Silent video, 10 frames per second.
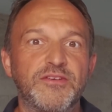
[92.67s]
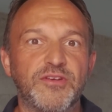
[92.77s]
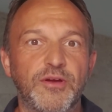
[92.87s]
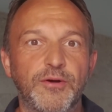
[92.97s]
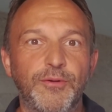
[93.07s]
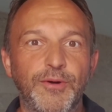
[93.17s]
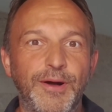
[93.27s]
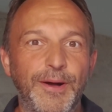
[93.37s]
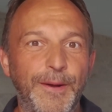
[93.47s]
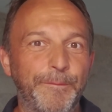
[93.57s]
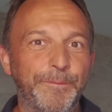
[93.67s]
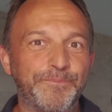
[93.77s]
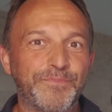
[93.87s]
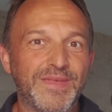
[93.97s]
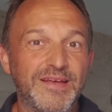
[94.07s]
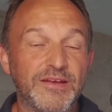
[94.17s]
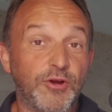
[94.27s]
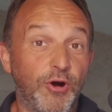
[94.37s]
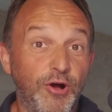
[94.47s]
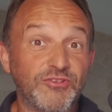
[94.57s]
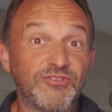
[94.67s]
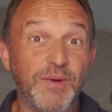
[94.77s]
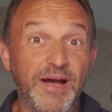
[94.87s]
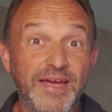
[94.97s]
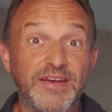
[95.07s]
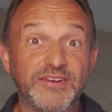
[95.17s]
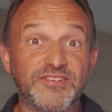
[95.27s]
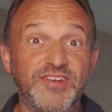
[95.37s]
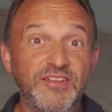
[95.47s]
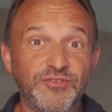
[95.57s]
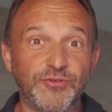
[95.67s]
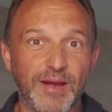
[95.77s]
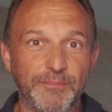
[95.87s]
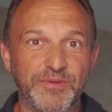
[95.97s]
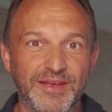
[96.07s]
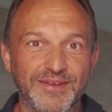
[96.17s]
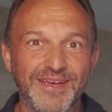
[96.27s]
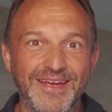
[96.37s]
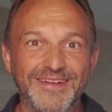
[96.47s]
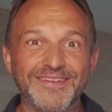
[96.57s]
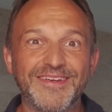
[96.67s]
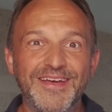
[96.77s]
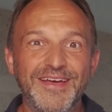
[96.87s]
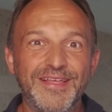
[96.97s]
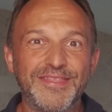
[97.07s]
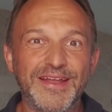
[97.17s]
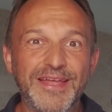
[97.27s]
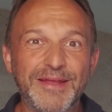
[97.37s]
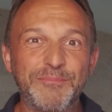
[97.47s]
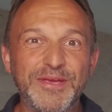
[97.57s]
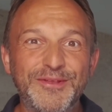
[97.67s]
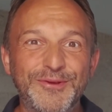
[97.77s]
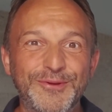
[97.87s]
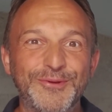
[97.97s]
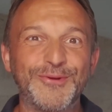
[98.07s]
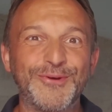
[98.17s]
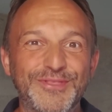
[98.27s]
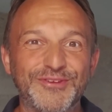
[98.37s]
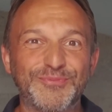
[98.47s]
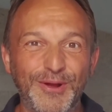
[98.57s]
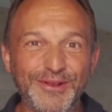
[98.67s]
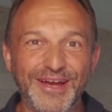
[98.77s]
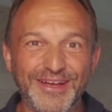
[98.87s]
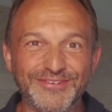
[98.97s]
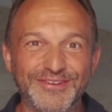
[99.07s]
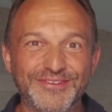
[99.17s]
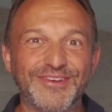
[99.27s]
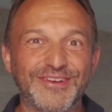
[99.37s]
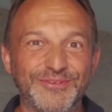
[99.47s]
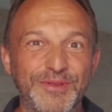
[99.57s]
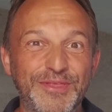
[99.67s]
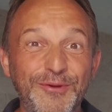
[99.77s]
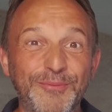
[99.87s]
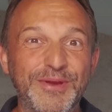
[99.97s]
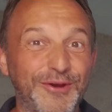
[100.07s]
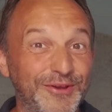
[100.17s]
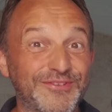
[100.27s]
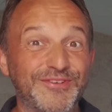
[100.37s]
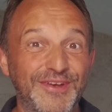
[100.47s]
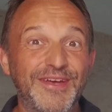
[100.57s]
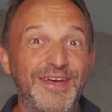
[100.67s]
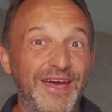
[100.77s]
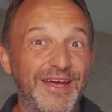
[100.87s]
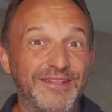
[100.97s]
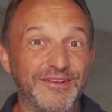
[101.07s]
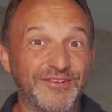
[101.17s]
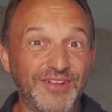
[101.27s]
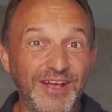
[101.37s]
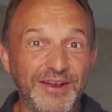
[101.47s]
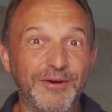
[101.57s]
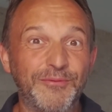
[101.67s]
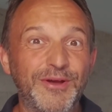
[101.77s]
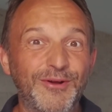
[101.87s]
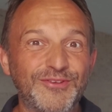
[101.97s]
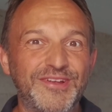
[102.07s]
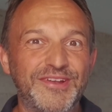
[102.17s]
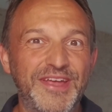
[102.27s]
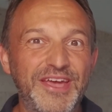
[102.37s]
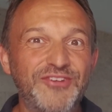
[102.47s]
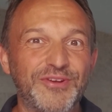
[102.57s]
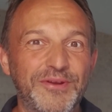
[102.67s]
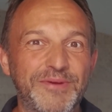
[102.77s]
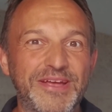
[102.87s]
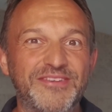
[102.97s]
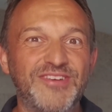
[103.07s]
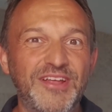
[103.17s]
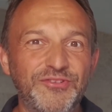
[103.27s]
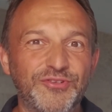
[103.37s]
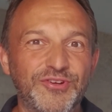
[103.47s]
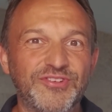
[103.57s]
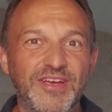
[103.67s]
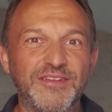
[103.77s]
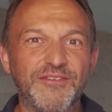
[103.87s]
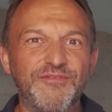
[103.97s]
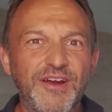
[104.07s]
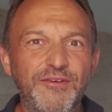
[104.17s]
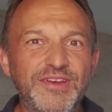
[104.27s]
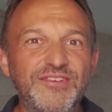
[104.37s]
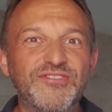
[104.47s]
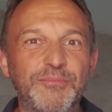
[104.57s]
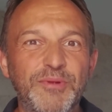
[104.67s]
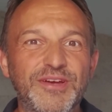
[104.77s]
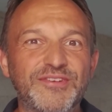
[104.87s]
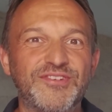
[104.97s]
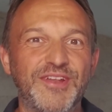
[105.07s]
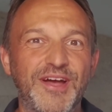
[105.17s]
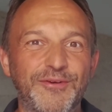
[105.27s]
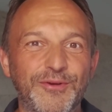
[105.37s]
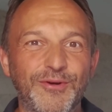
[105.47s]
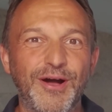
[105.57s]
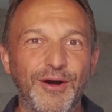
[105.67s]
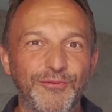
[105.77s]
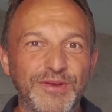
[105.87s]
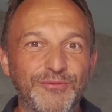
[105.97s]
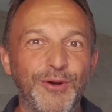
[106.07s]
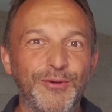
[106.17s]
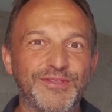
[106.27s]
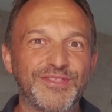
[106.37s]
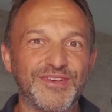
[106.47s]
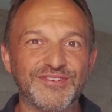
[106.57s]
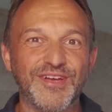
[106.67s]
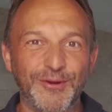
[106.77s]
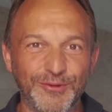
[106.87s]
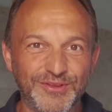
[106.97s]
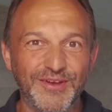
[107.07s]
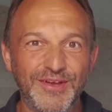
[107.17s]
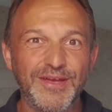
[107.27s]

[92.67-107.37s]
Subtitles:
So caused by a sensor update. And that led me to this podcast and discuss it with you, because at Instana, we also had an agent and we had sensors and a very similar scenario, how we rolled these out,